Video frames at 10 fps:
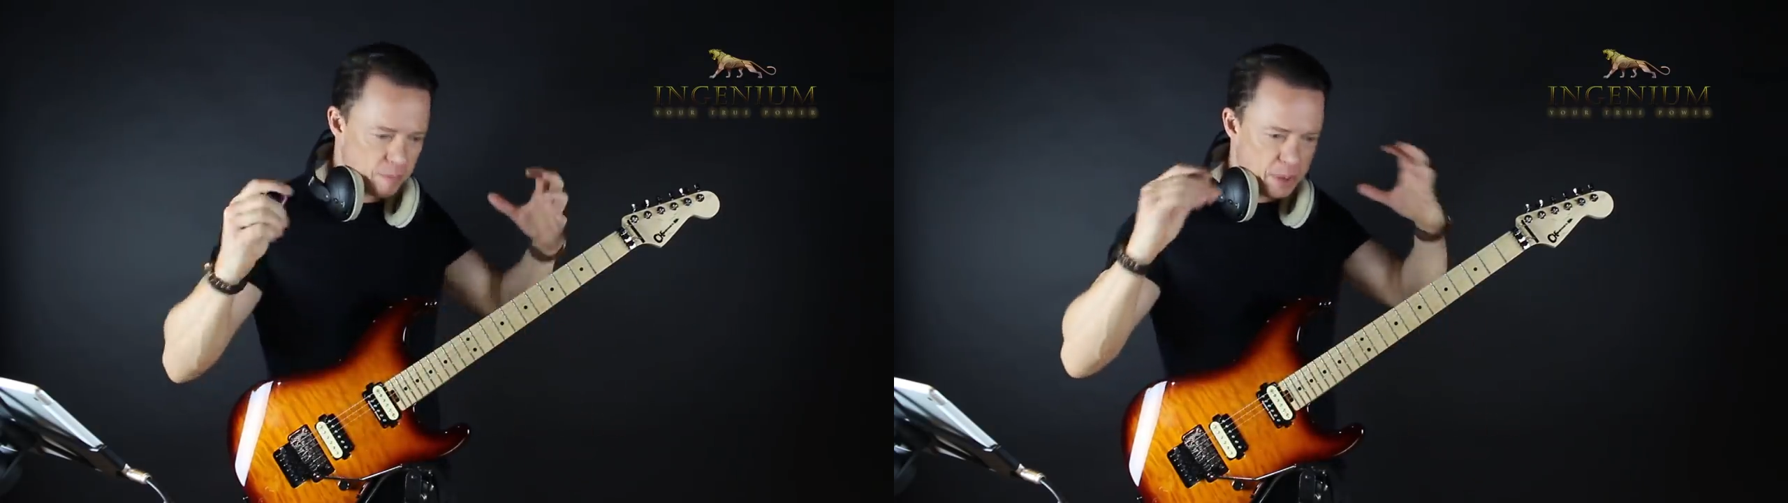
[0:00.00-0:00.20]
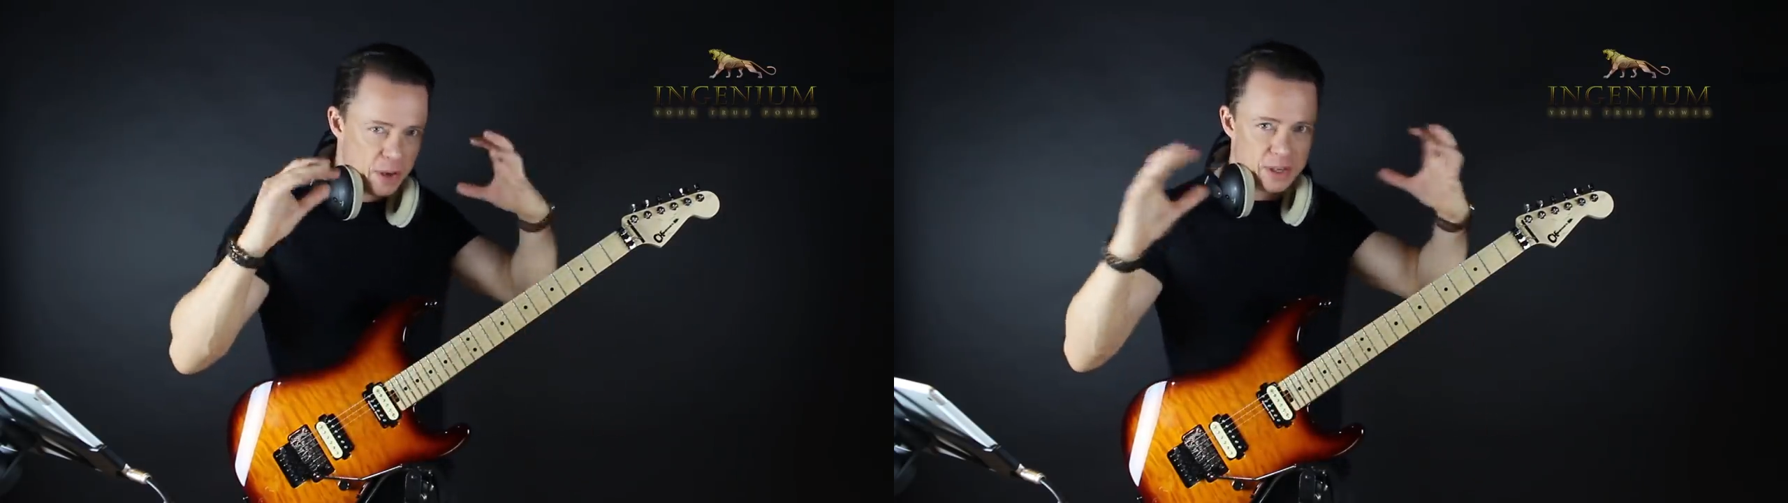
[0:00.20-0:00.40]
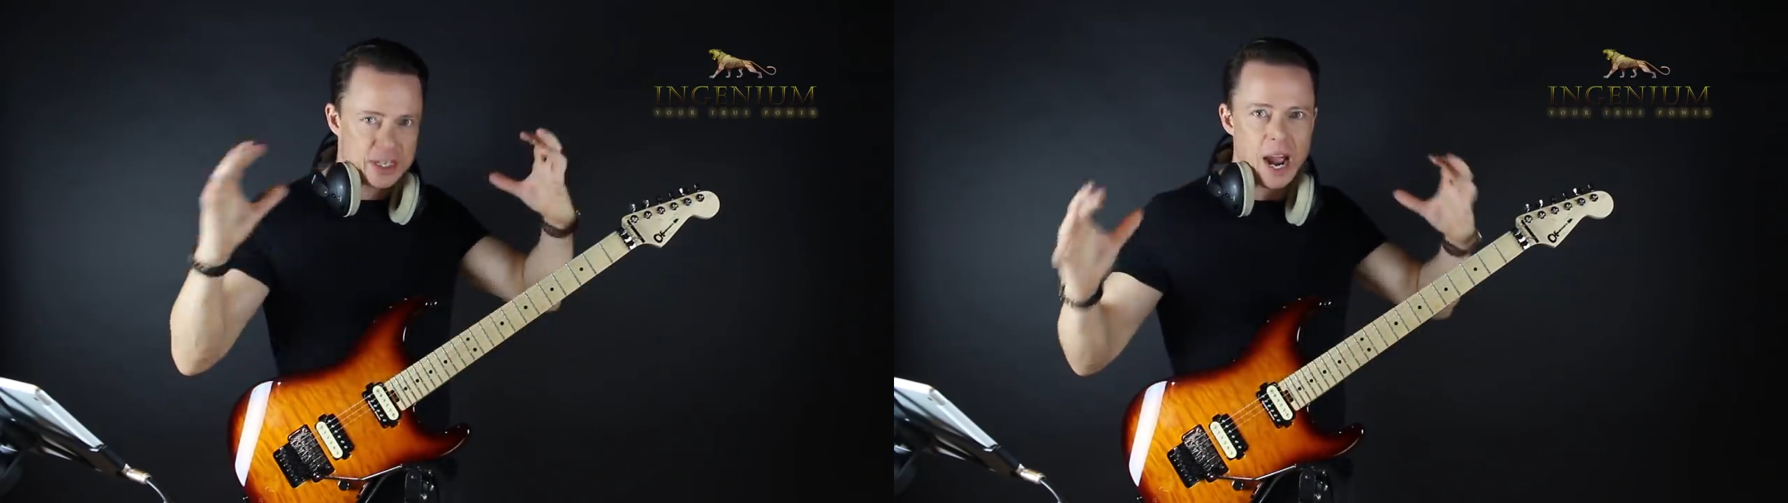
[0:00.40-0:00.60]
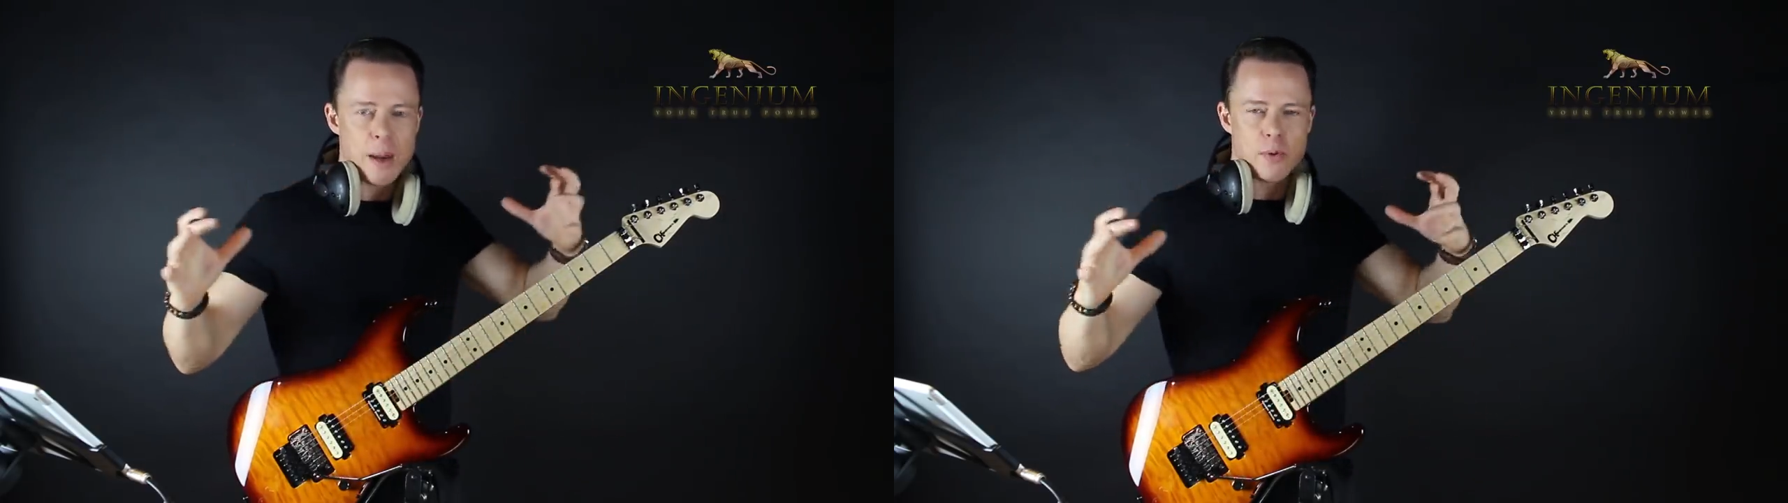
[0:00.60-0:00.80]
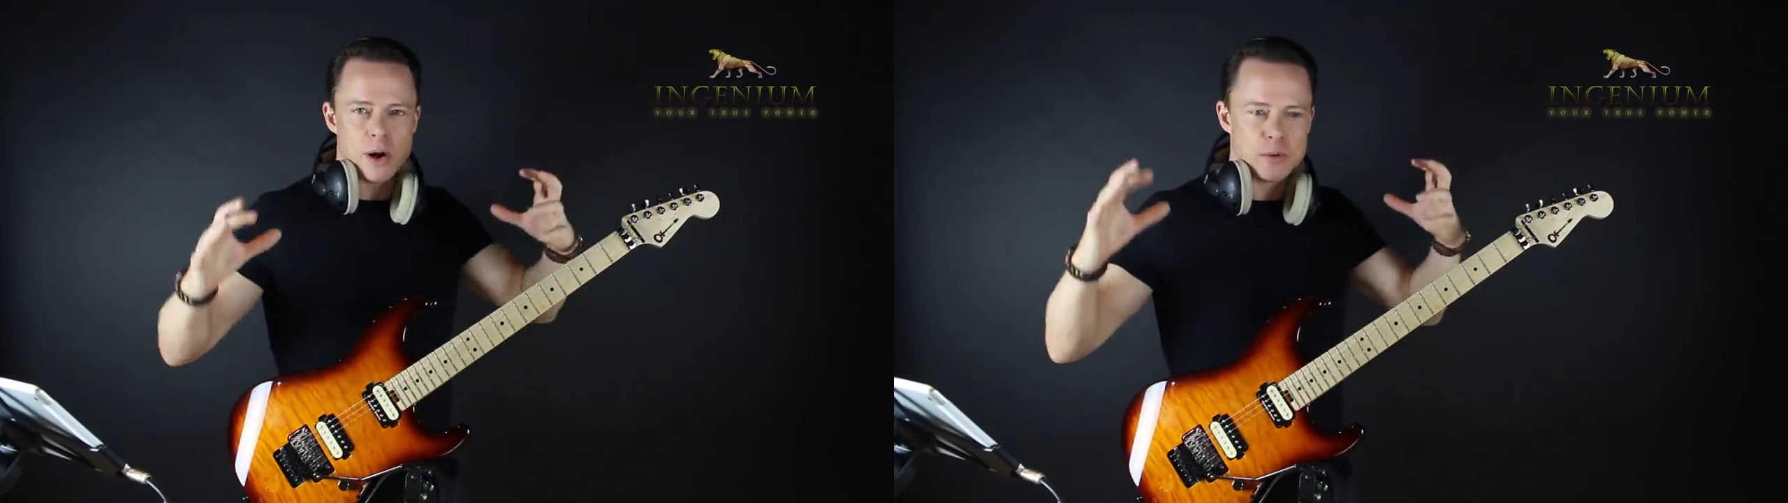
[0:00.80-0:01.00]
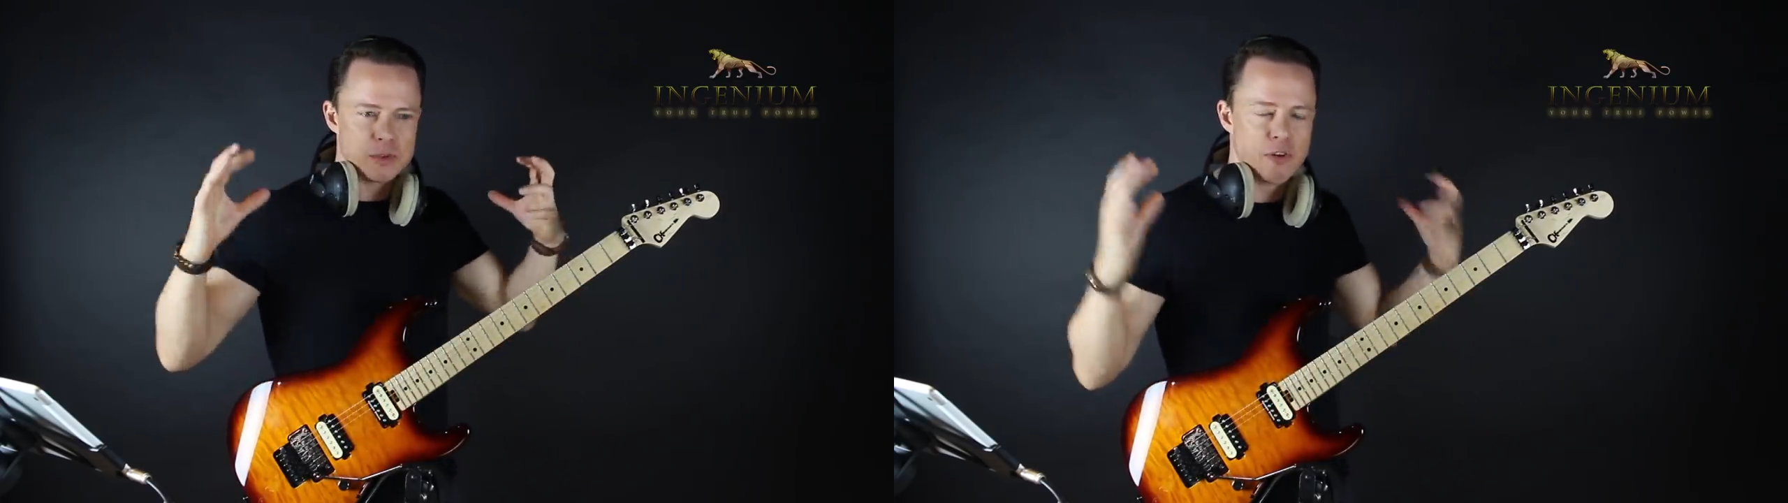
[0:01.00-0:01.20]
period of time where I was